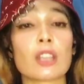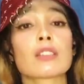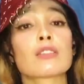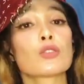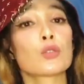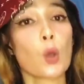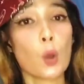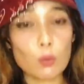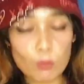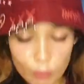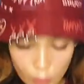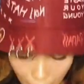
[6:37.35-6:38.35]
So
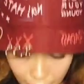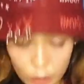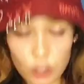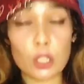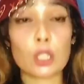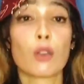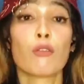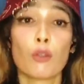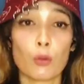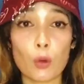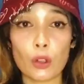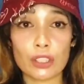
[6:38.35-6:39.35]
much for
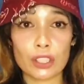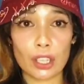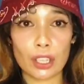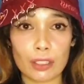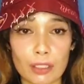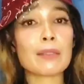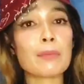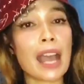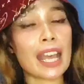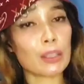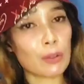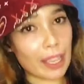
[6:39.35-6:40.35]
watching. And
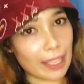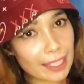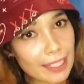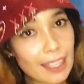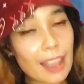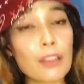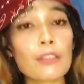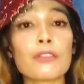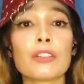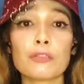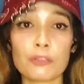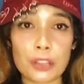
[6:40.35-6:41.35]
by the way,
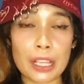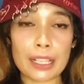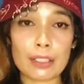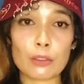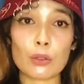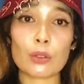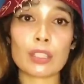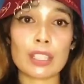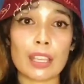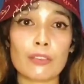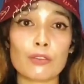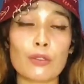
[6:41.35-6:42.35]
feel free to
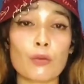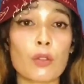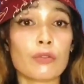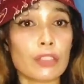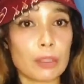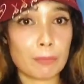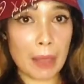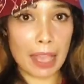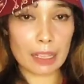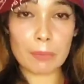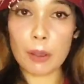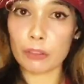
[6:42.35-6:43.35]
give your own
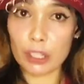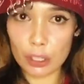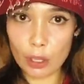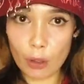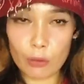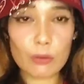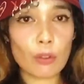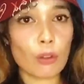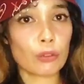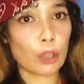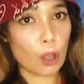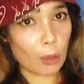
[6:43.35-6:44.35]
feedback about the song
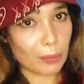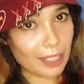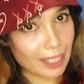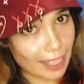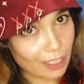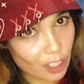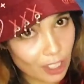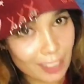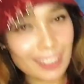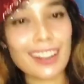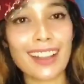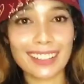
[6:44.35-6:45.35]
in the comment section.
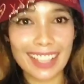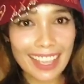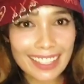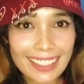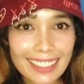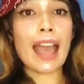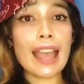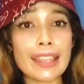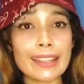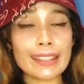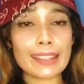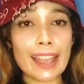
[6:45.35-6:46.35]
Okay,
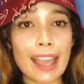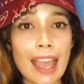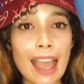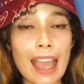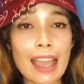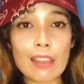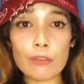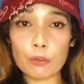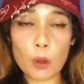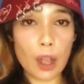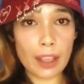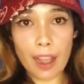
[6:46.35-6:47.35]
and
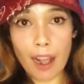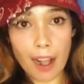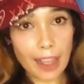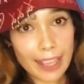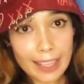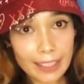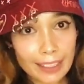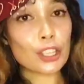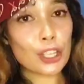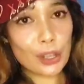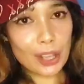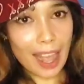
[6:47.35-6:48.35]
FYI,
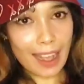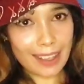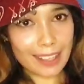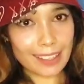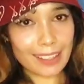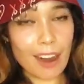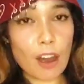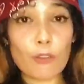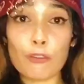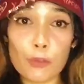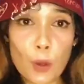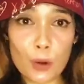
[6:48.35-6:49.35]
you guys are
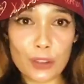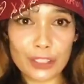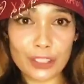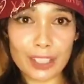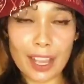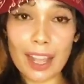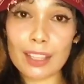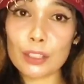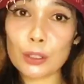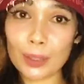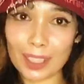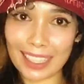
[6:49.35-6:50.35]
forced
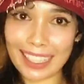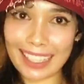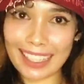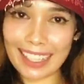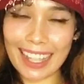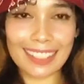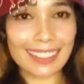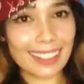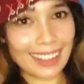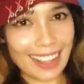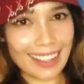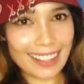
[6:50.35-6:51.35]
to click the
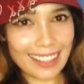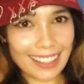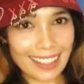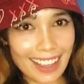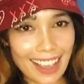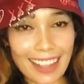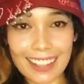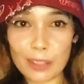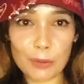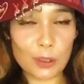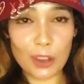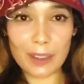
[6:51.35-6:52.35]
like and
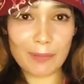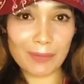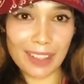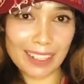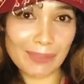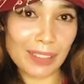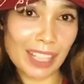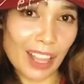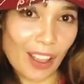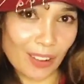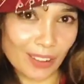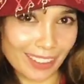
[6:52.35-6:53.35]
subscribe button below.
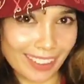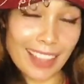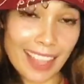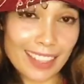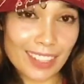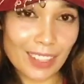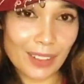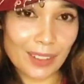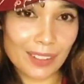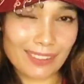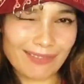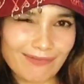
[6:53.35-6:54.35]
Thank you.
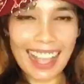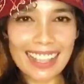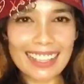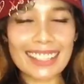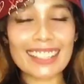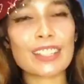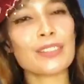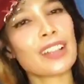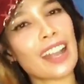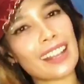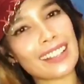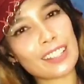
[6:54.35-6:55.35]
See you
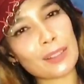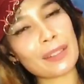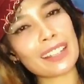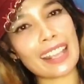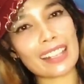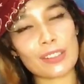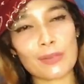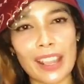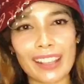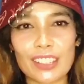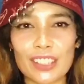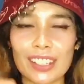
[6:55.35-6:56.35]
guys on my next
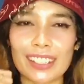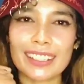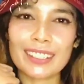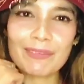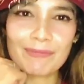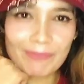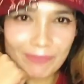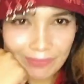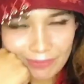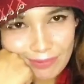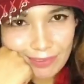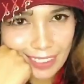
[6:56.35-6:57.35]
reaction.
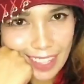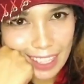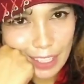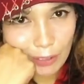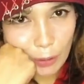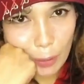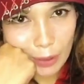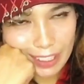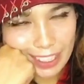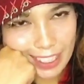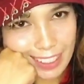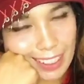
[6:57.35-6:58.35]
Thank you for
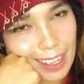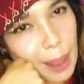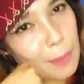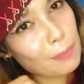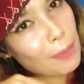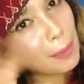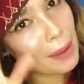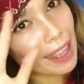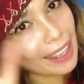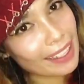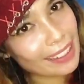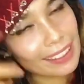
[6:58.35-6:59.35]
watching. Bye
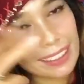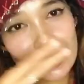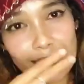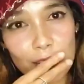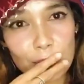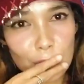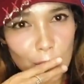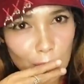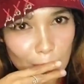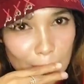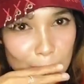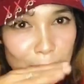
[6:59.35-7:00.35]
bye. Love you
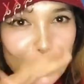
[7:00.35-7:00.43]
all.